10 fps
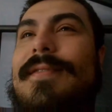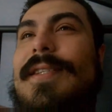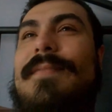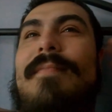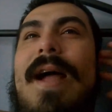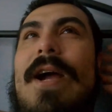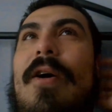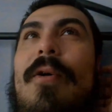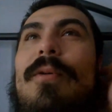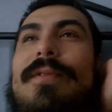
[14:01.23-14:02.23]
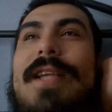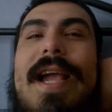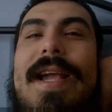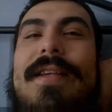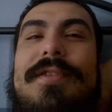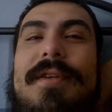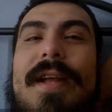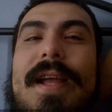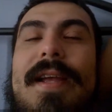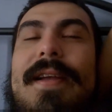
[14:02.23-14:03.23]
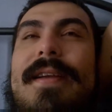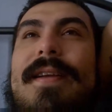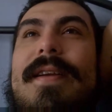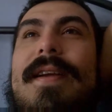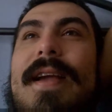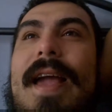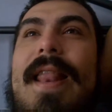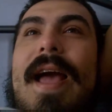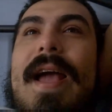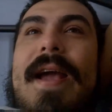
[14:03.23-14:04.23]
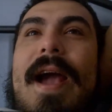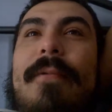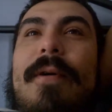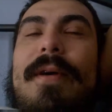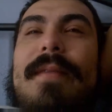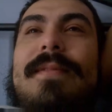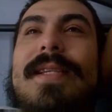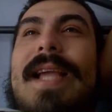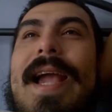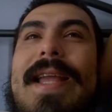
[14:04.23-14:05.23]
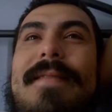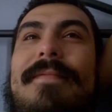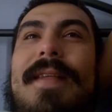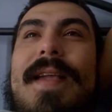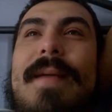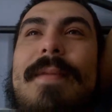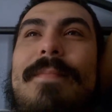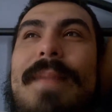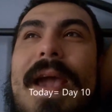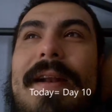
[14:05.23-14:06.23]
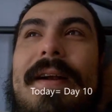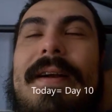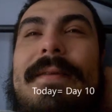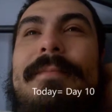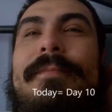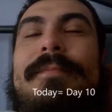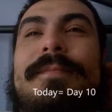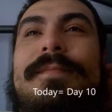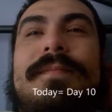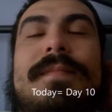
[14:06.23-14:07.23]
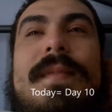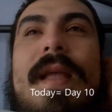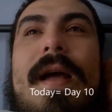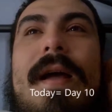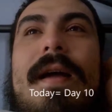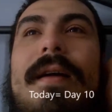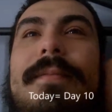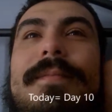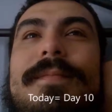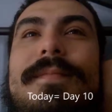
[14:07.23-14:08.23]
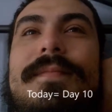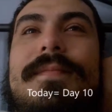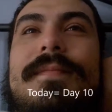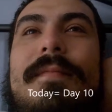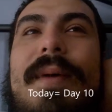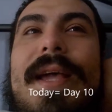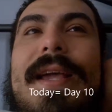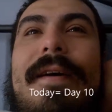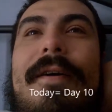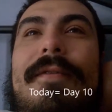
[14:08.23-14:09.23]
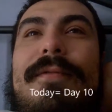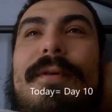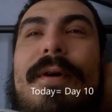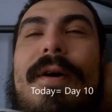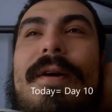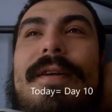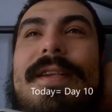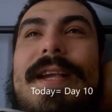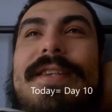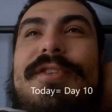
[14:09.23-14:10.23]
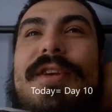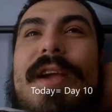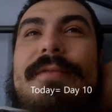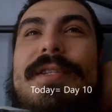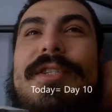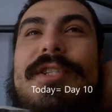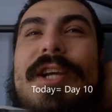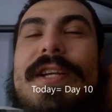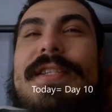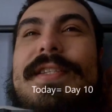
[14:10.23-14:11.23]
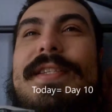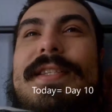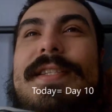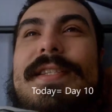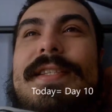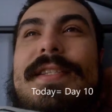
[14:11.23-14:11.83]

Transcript: was my whole day yesterday. And I woke up today and I'm feeling a bit better. Um, but overall, yesterday was just,